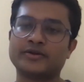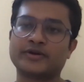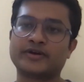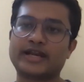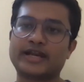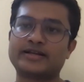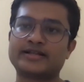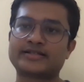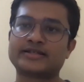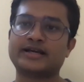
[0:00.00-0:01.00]
created
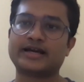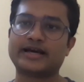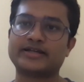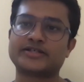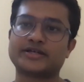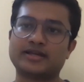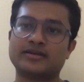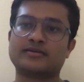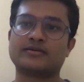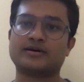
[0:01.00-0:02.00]
this entire
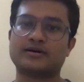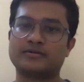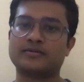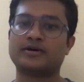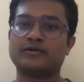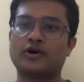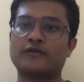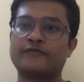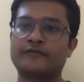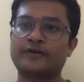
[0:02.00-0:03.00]
journey
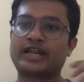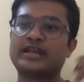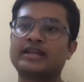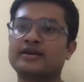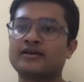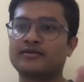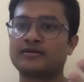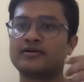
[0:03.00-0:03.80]
of training